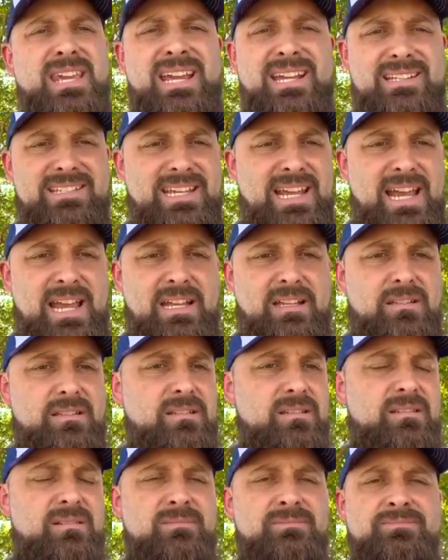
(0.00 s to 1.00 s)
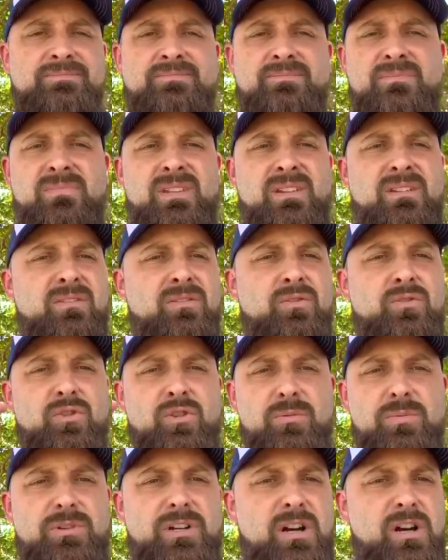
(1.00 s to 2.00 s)
think tanks,
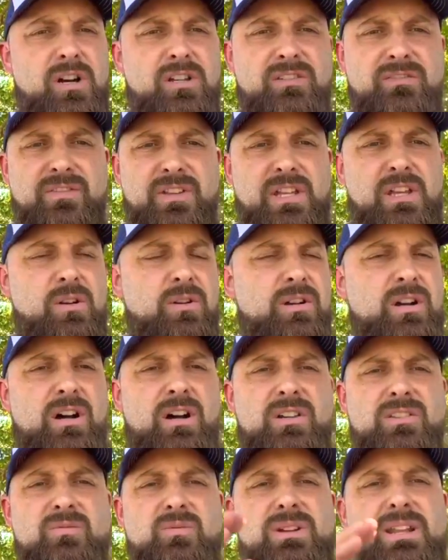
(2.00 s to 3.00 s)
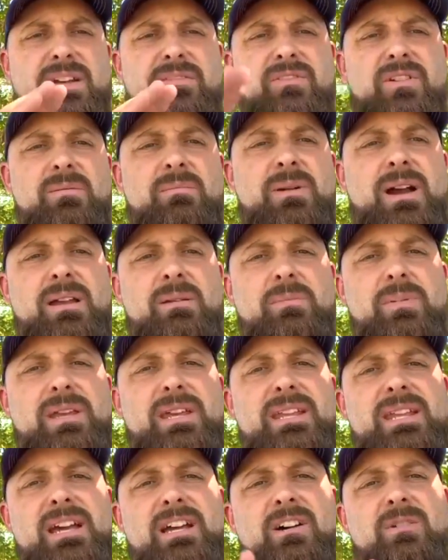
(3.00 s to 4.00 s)
group calls, video calls, whatever it might
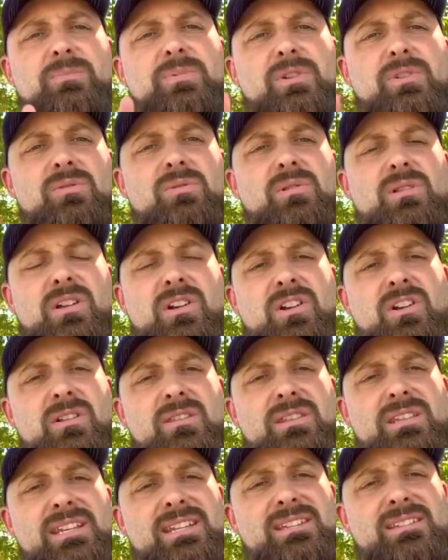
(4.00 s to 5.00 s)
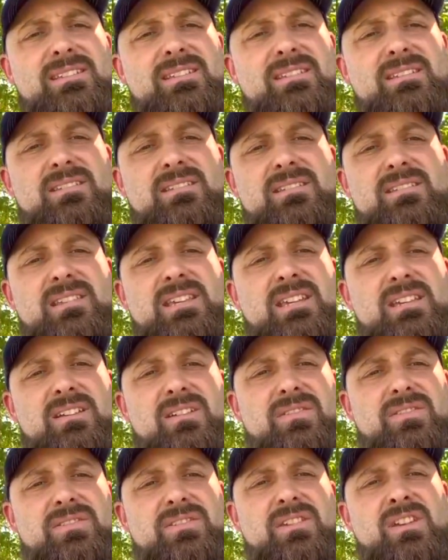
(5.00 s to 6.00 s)
be to help you learn these
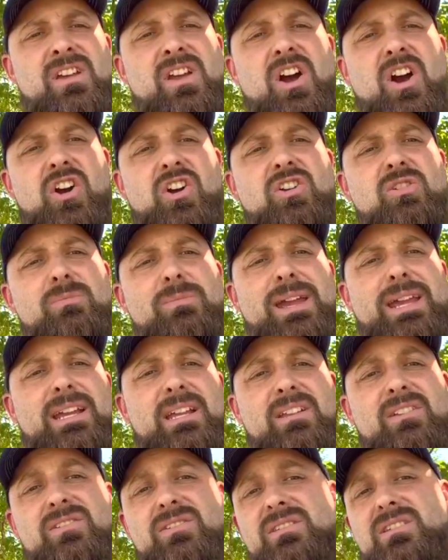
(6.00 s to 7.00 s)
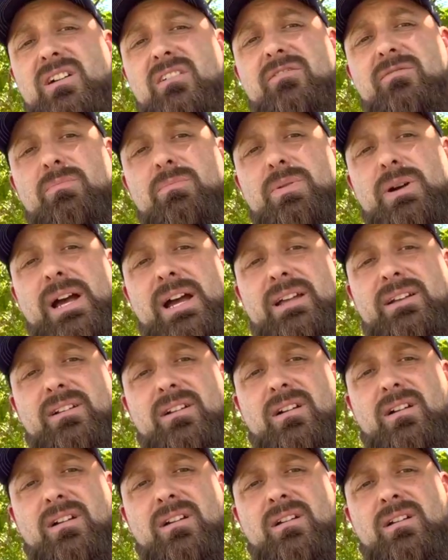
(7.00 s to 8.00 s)
skills. Are you making yourself
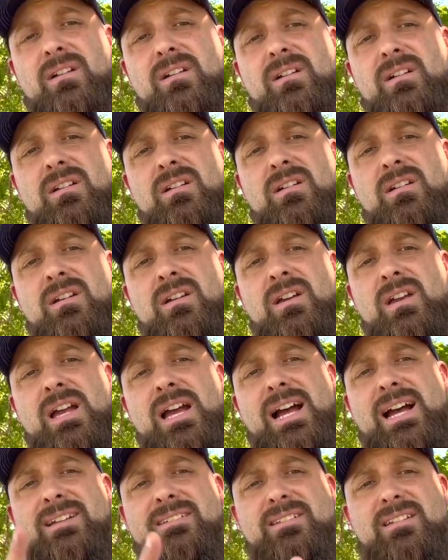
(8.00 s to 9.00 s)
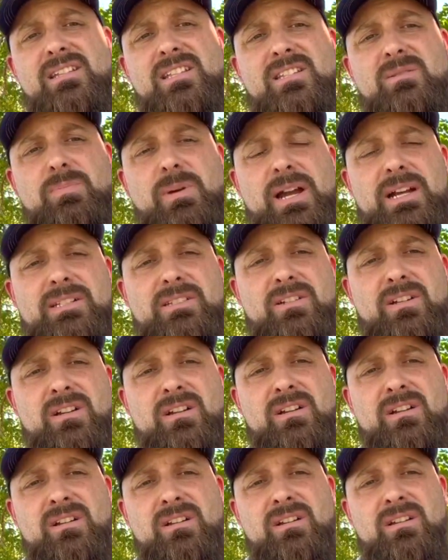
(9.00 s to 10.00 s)
better as an
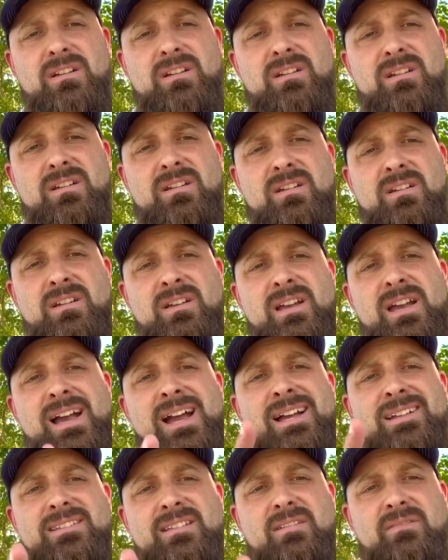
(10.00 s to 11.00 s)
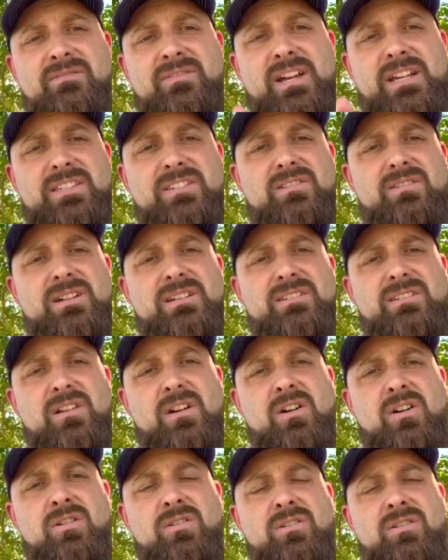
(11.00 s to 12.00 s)
inspector, as an investor, as an
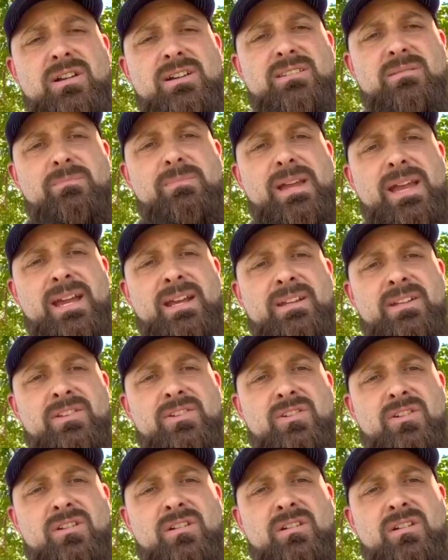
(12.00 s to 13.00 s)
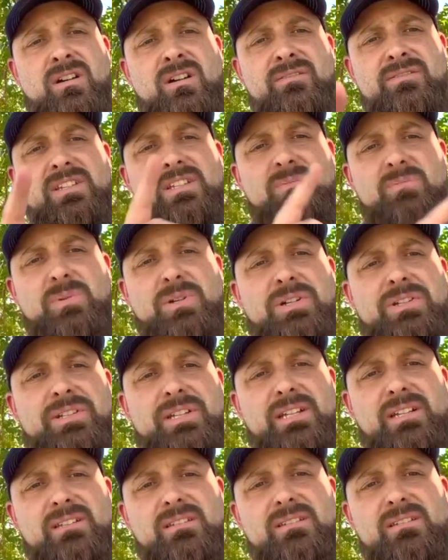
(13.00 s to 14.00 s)
owner, as a manager of these
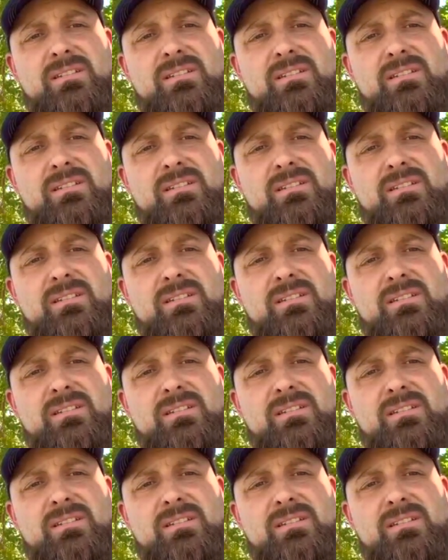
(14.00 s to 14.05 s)
buildings?